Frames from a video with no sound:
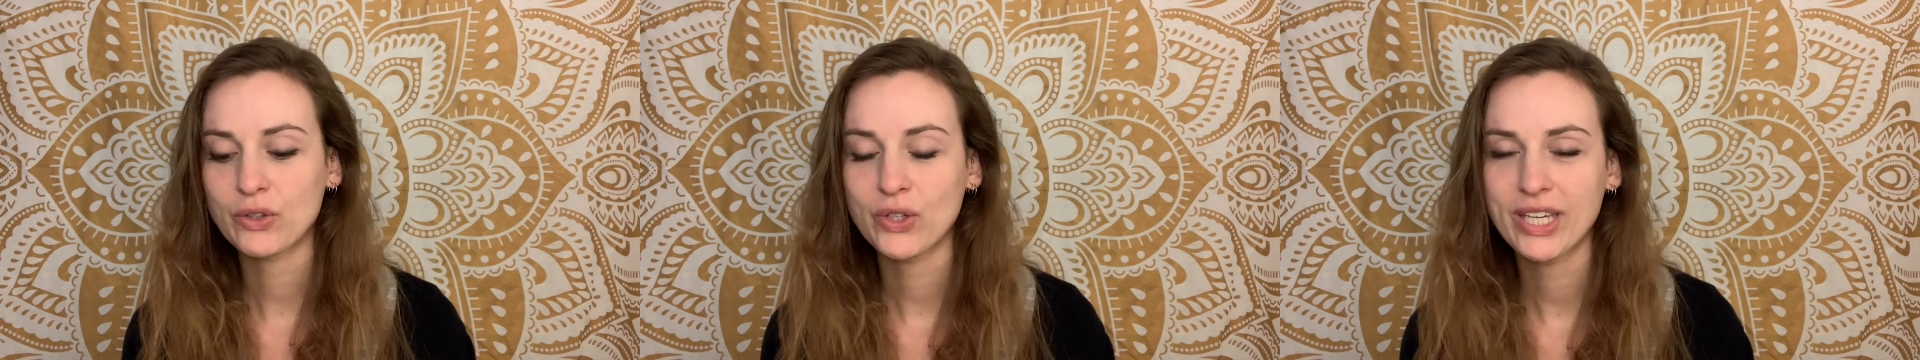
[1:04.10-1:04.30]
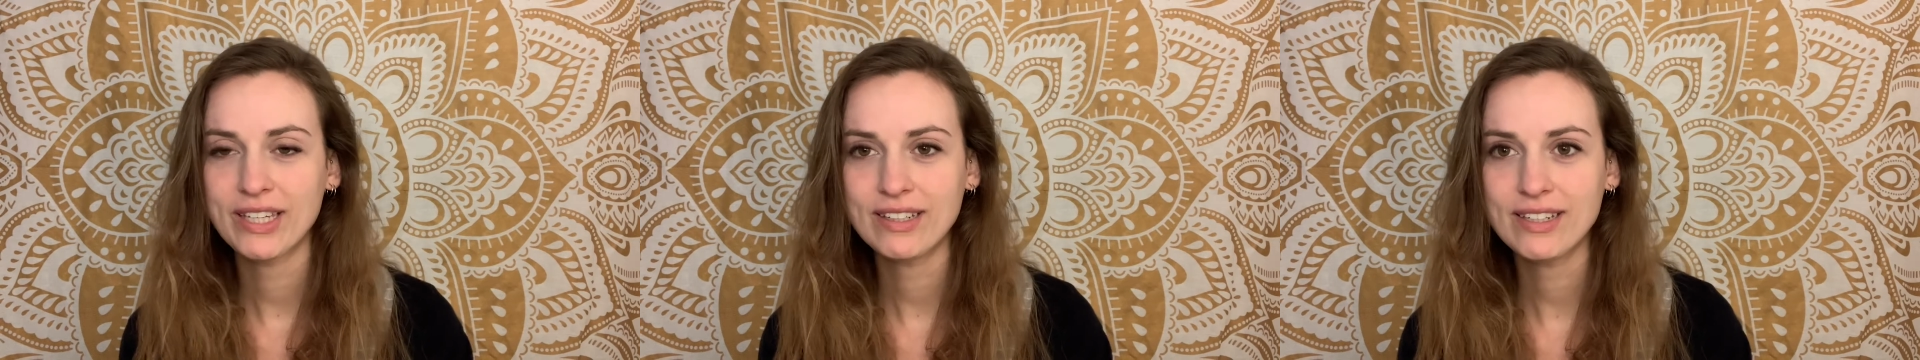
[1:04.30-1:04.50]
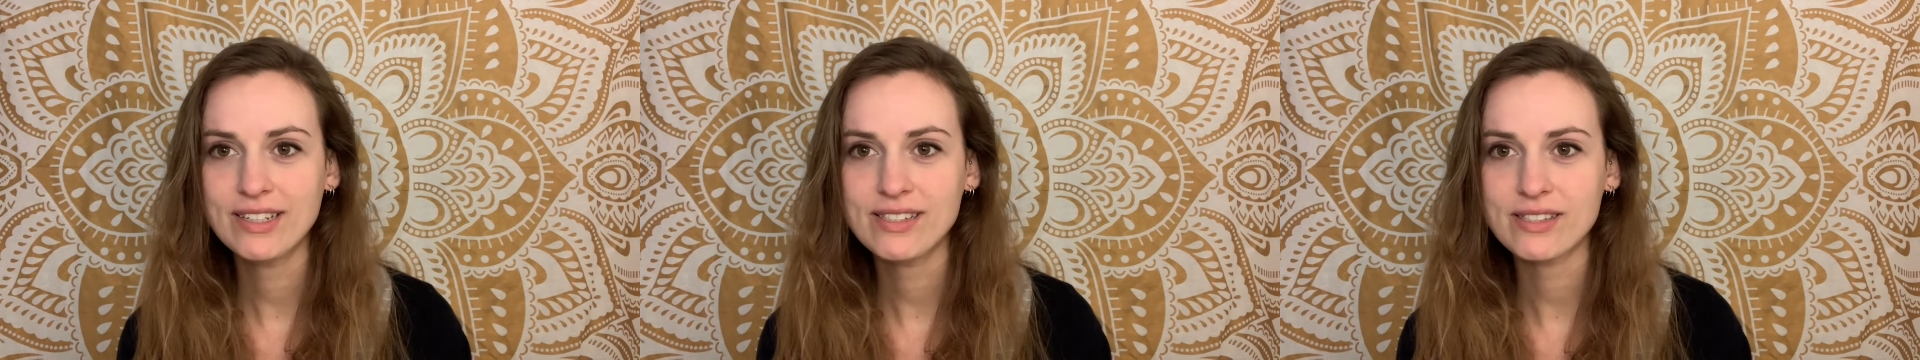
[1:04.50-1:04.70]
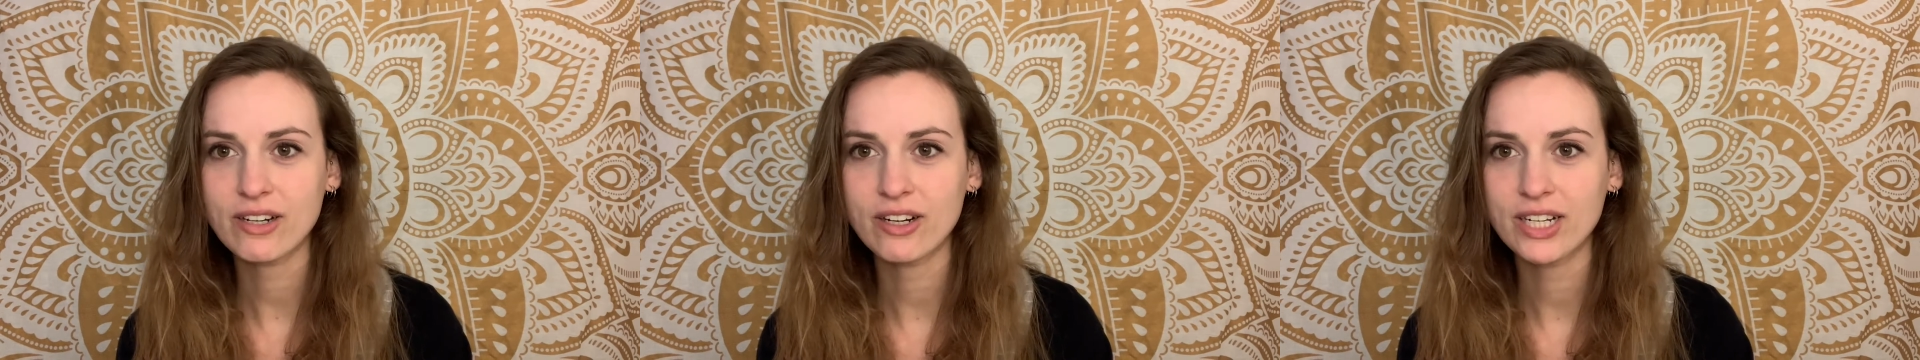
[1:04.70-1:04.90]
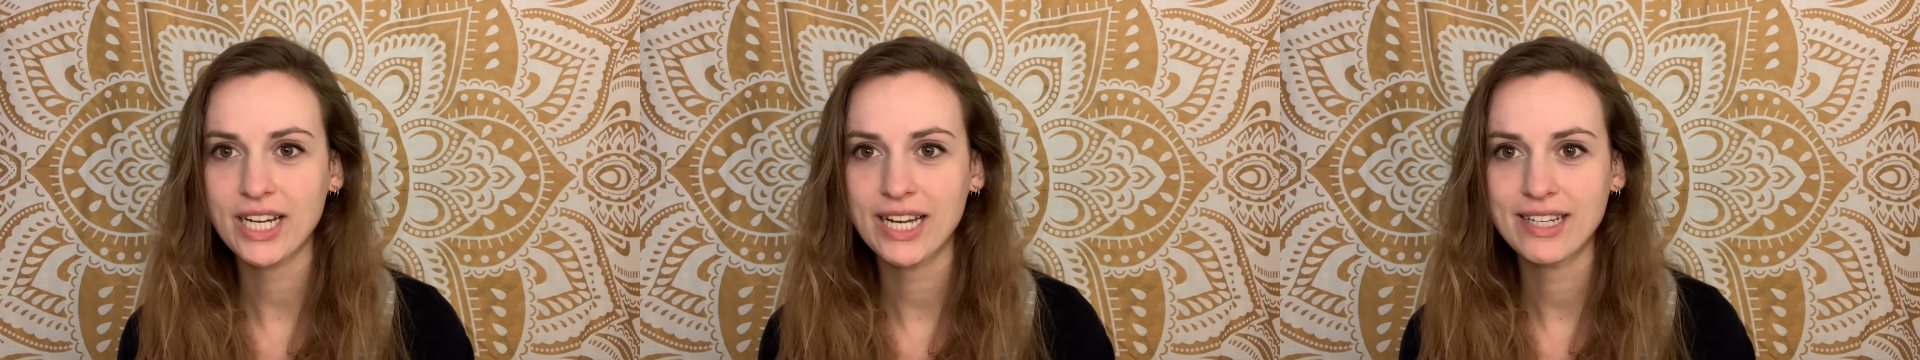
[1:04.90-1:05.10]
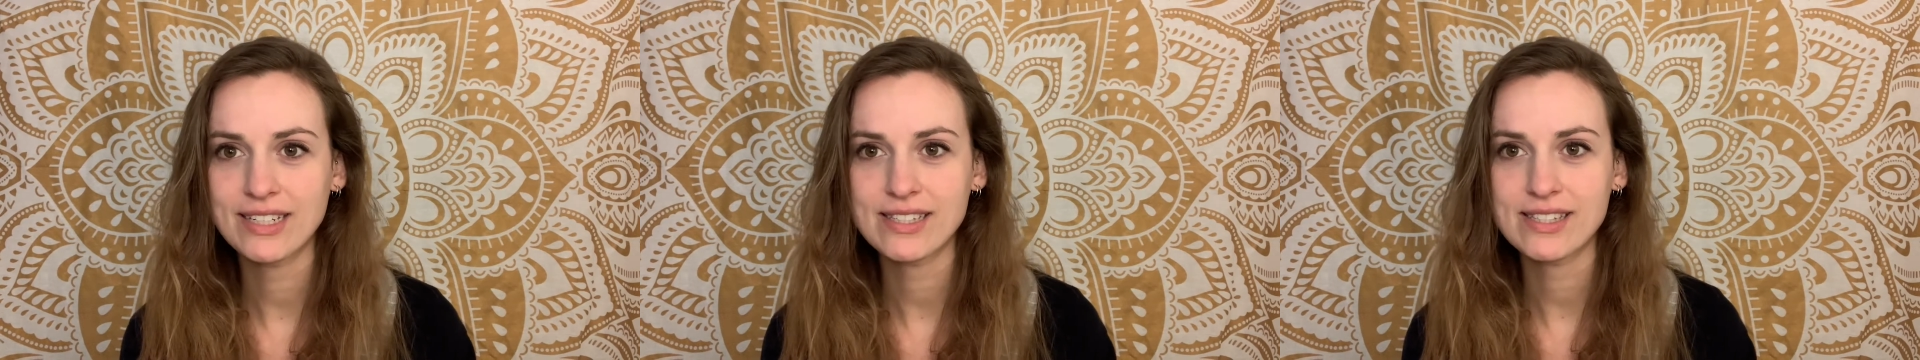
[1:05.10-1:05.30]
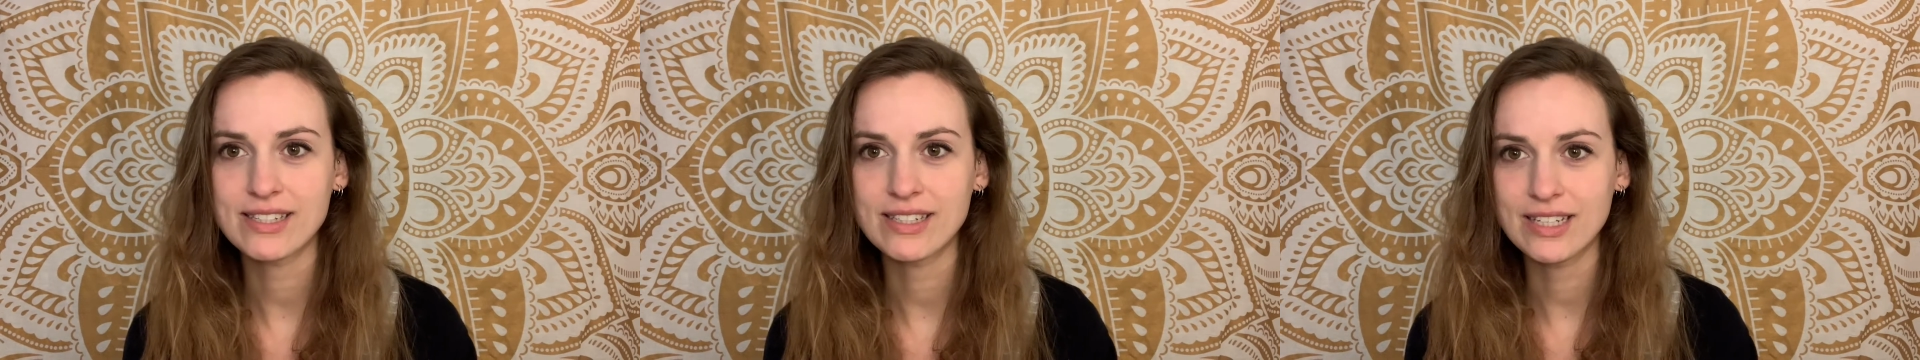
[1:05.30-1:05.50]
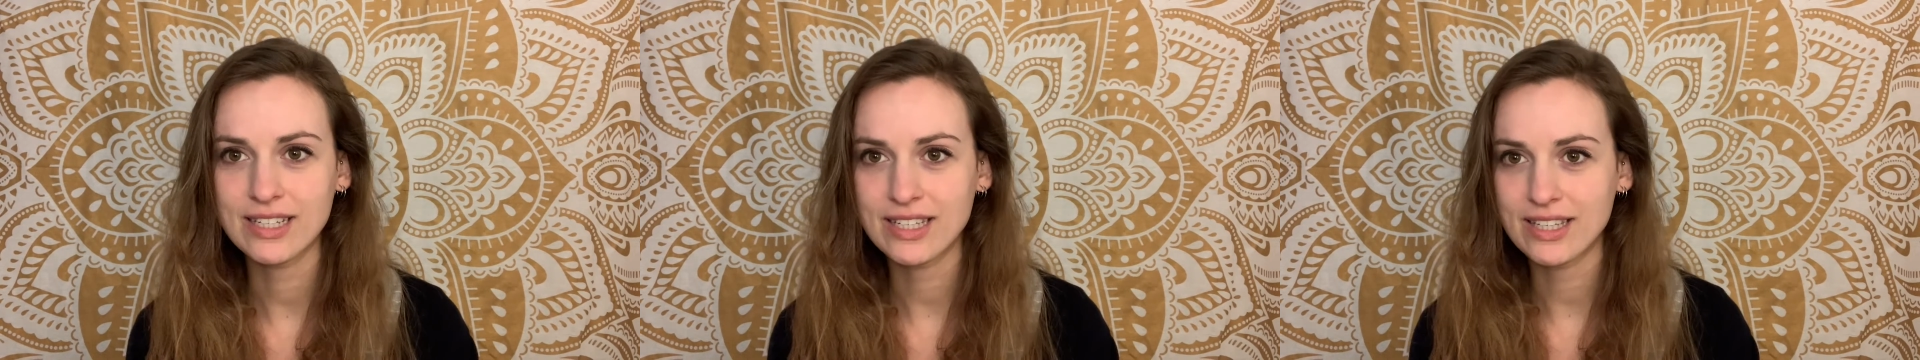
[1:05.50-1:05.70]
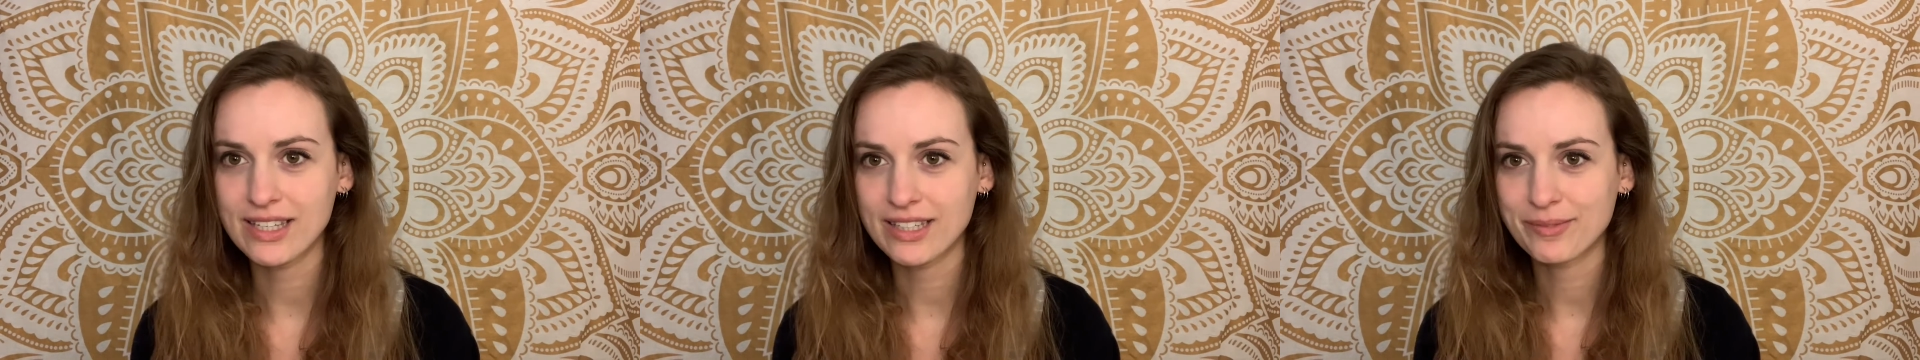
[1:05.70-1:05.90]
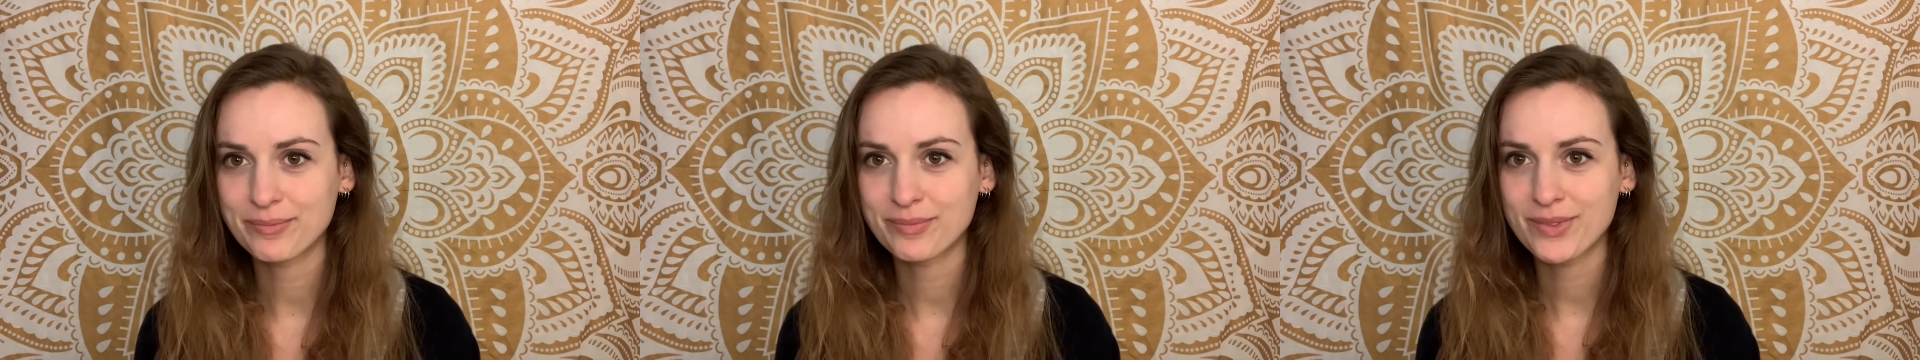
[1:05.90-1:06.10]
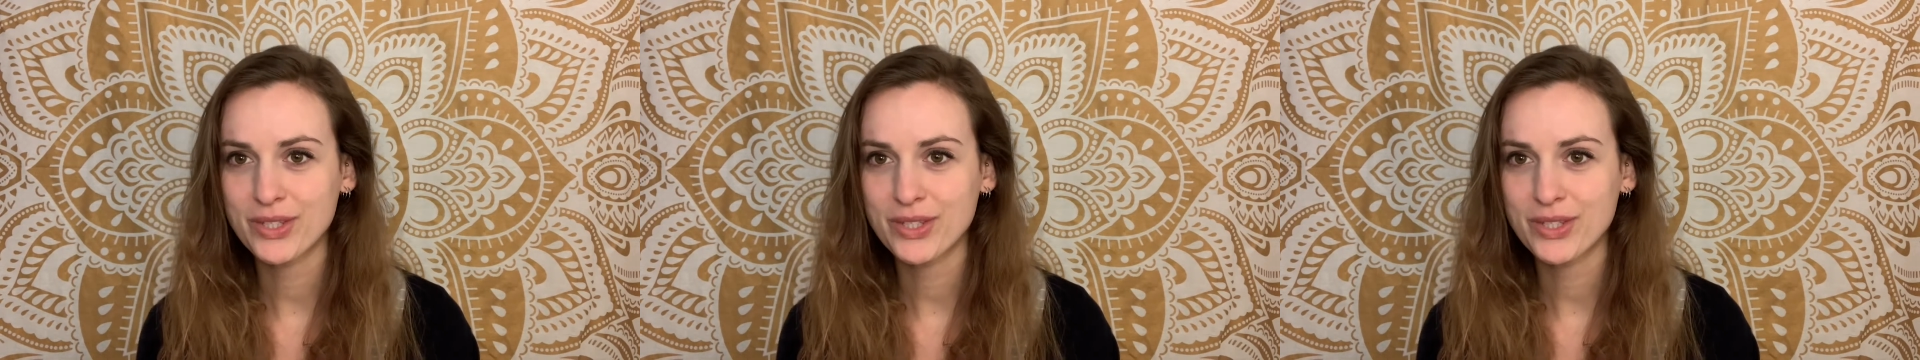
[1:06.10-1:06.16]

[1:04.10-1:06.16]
kidneys are kind of sneaky.